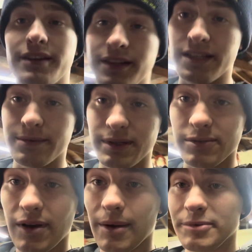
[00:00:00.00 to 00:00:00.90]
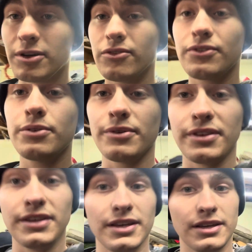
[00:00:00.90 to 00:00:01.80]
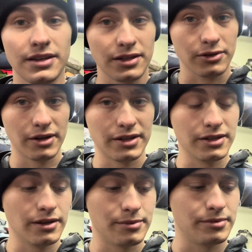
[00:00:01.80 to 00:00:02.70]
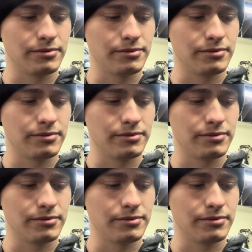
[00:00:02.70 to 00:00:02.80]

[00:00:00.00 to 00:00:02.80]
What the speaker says: needs to be swapped over with the crankshaft